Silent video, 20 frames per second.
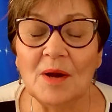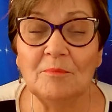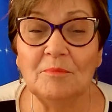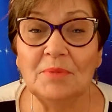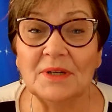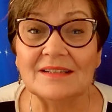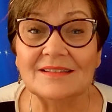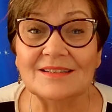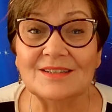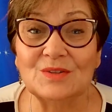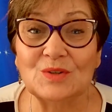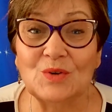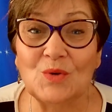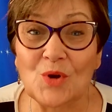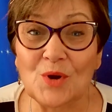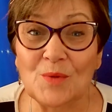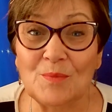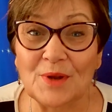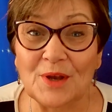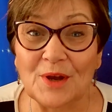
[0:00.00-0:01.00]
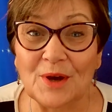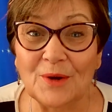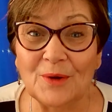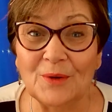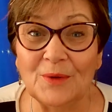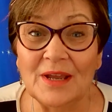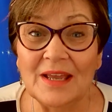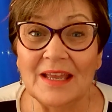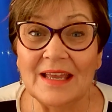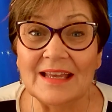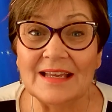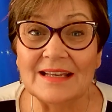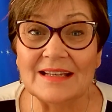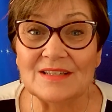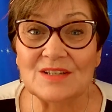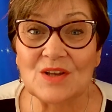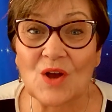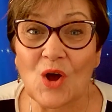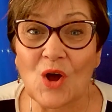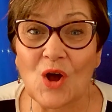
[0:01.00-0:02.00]
but Scorpio
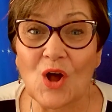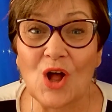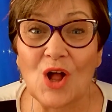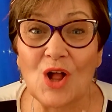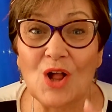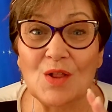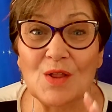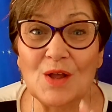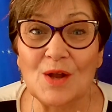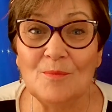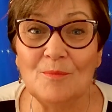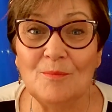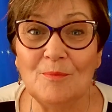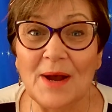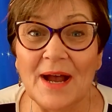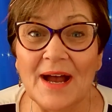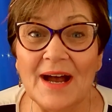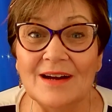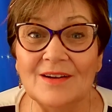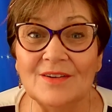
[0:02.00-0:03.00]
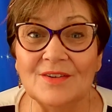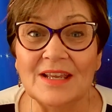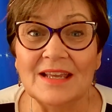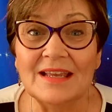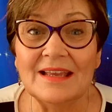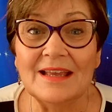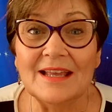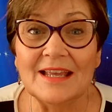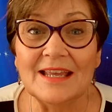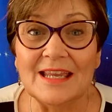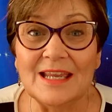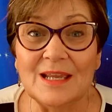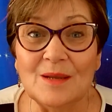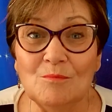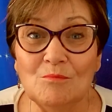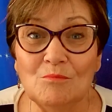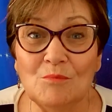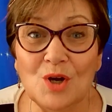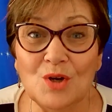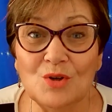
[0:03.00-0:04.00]
is all about
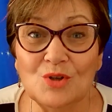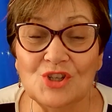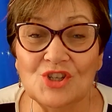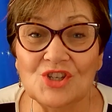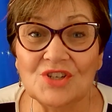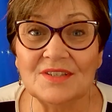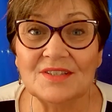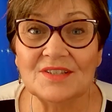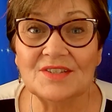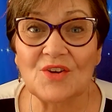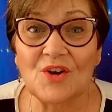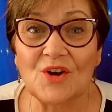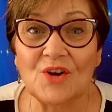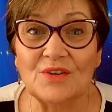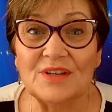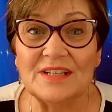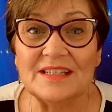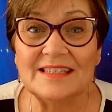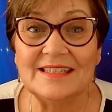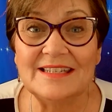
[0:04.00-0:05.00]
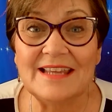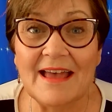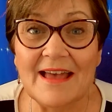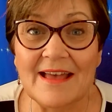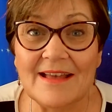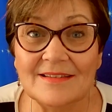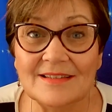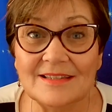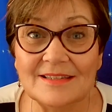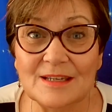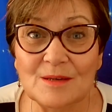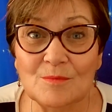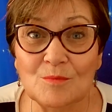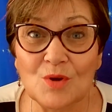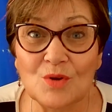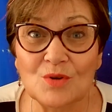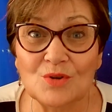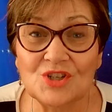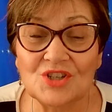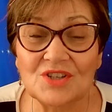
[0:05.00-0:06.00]
emotions, our intense
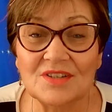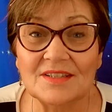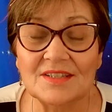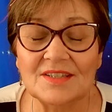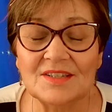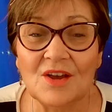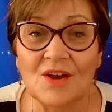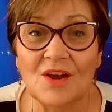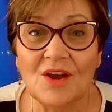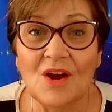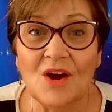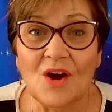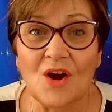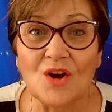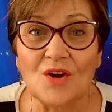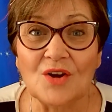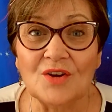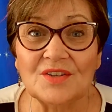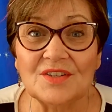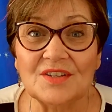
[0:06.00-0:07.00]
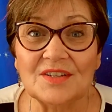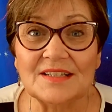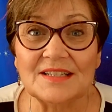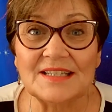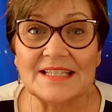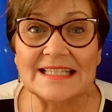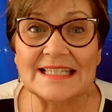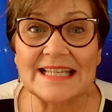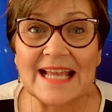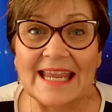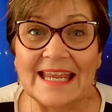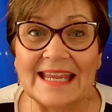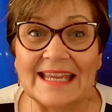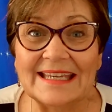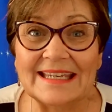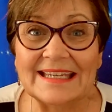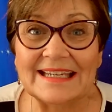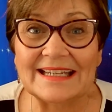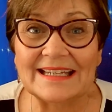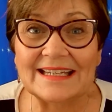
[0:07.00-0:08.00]
emotions, our
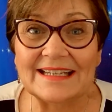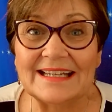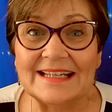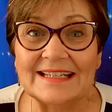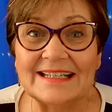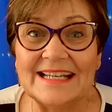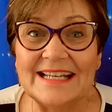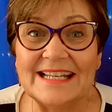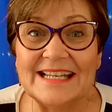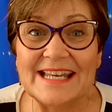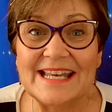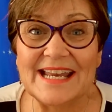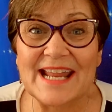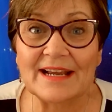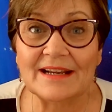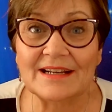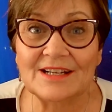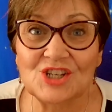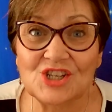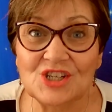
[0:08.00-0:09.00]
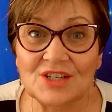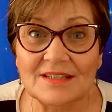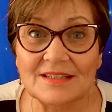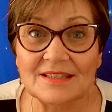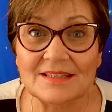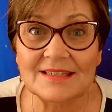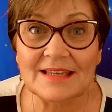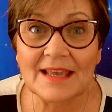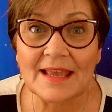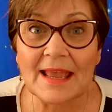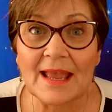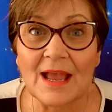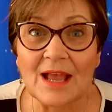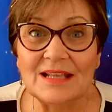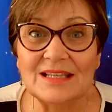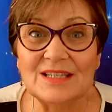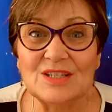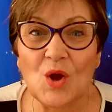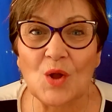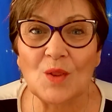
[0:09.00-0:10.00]
psychic connections.
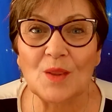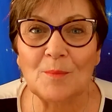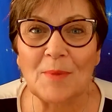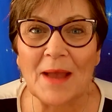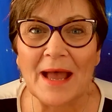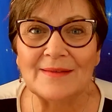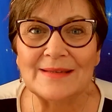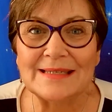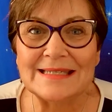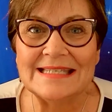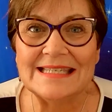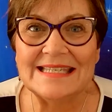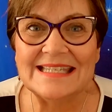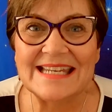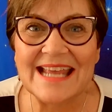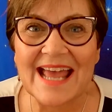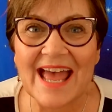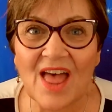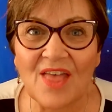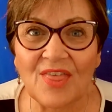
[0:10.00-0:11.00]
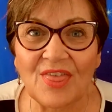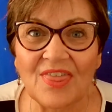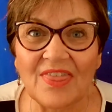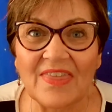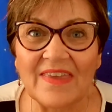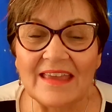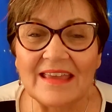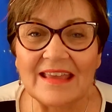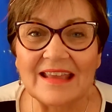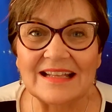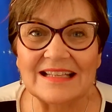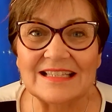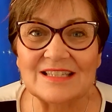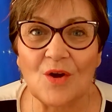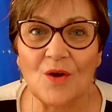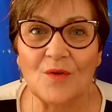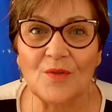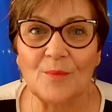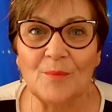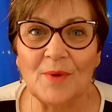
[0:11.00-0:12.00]
It's all about death. It's
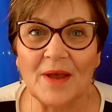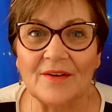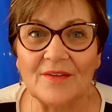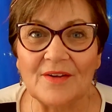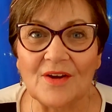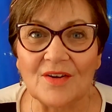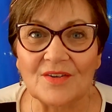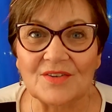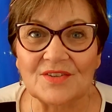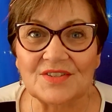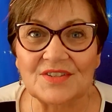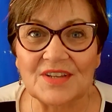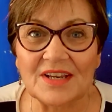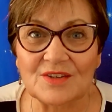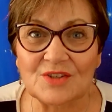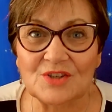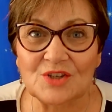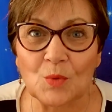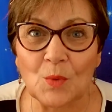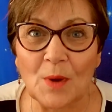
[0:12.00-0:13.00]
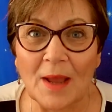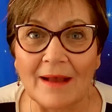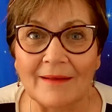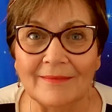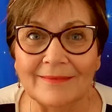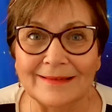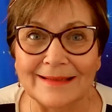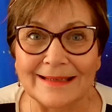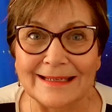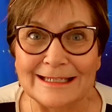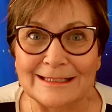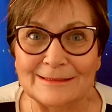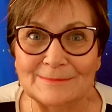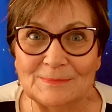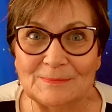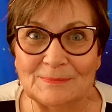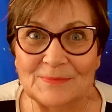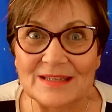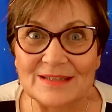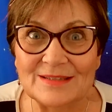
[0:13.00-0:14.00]
all about our sexuality.
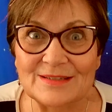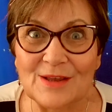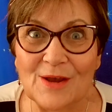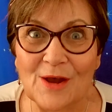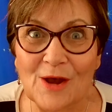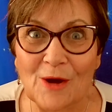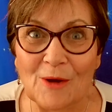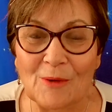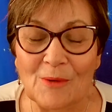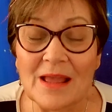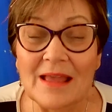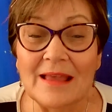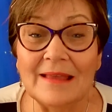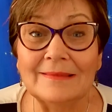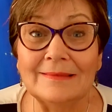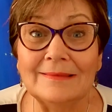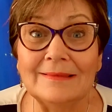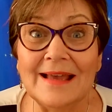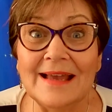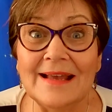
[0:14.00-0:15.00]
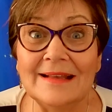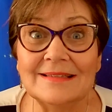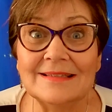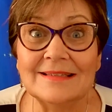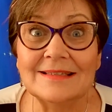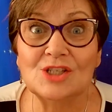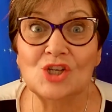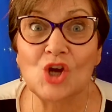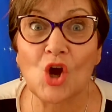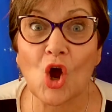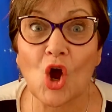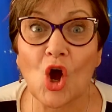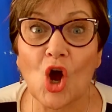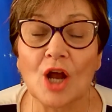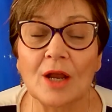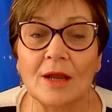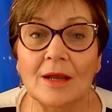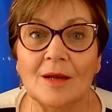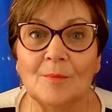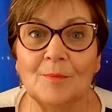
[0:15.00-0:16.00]
So let's
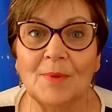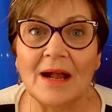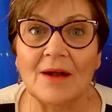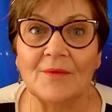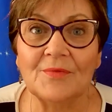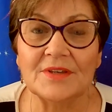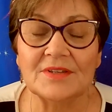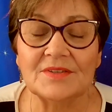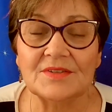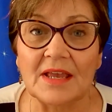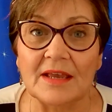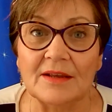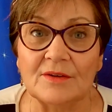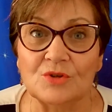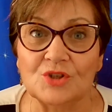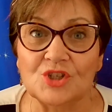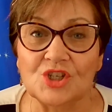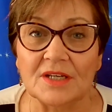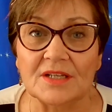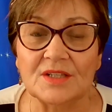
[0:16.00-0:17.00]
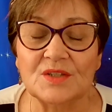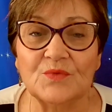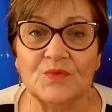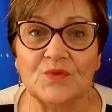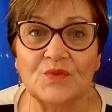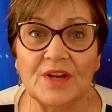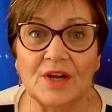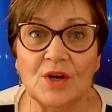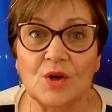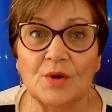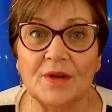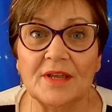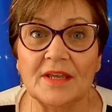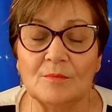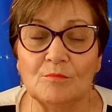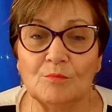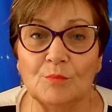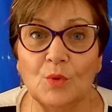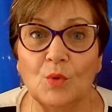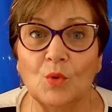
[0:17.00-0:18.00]
talk about this energy. It's very
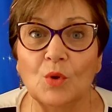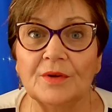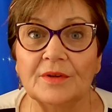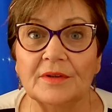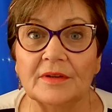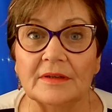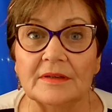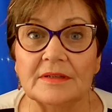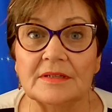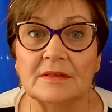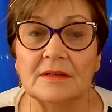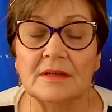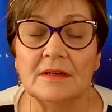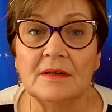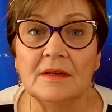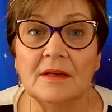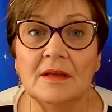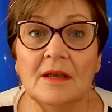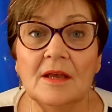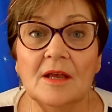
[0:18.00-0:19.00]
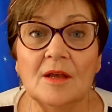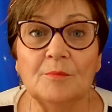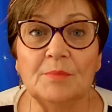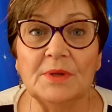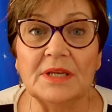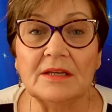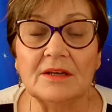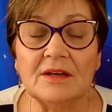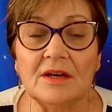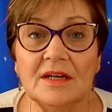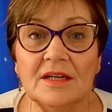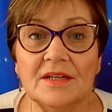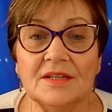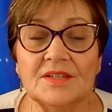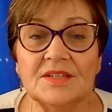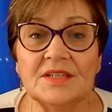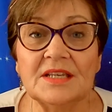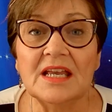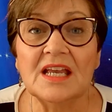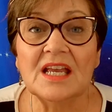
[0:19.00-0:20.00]
important
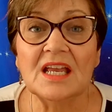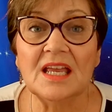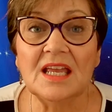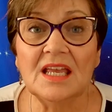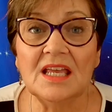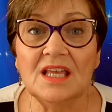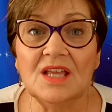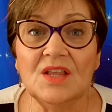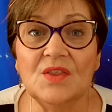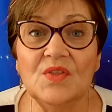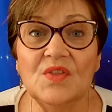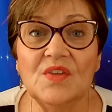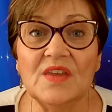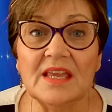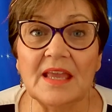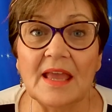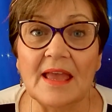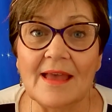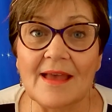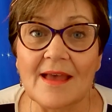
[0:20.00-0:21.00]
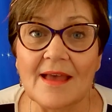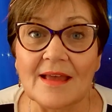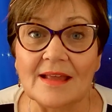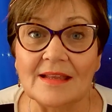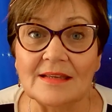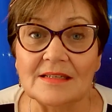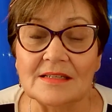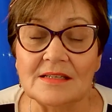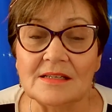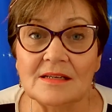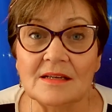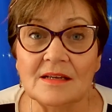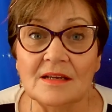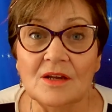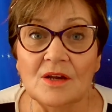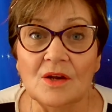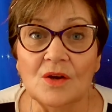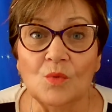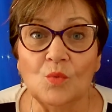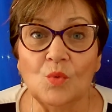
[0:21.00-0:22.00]
because in the end,
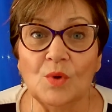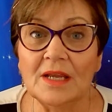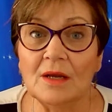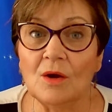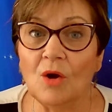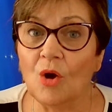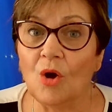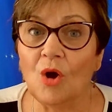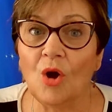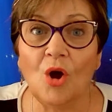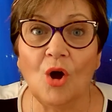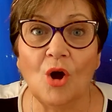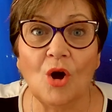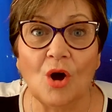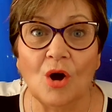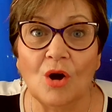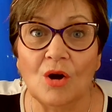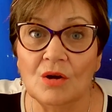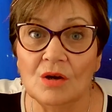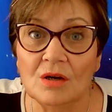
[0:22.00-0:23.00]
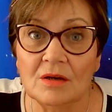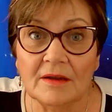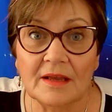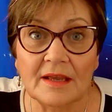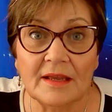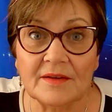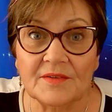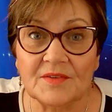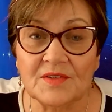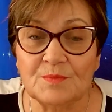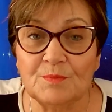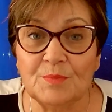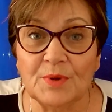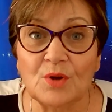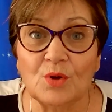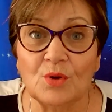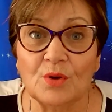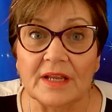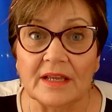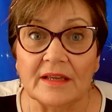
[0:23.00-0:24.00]
we all
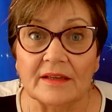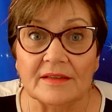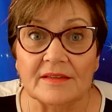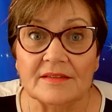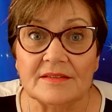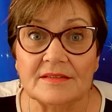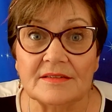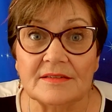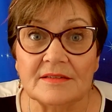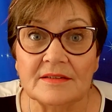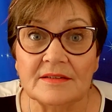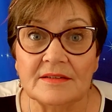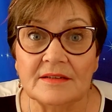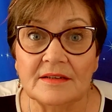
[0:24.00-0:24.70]
experience